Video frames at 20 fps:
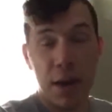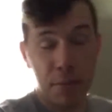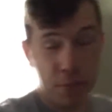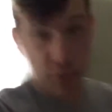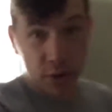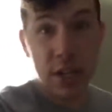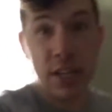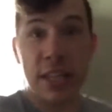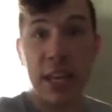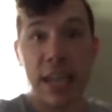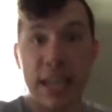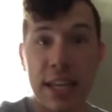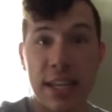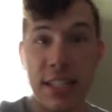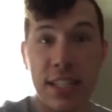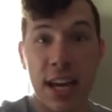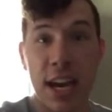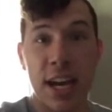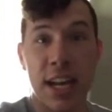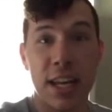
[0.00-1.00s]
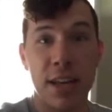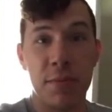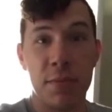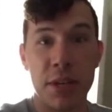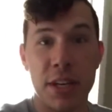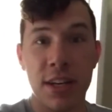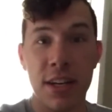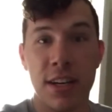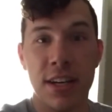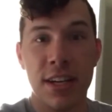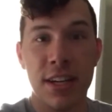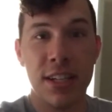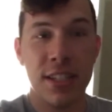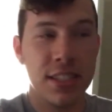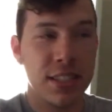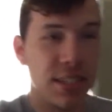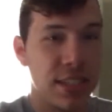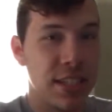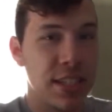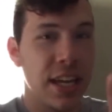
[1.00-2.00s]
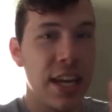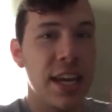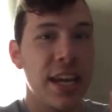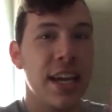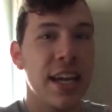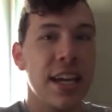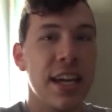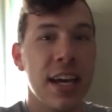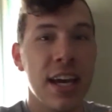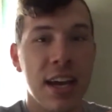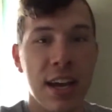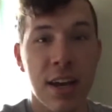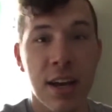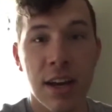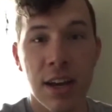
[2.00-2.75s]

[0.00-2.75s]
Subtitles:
I'm pretty dang excited because today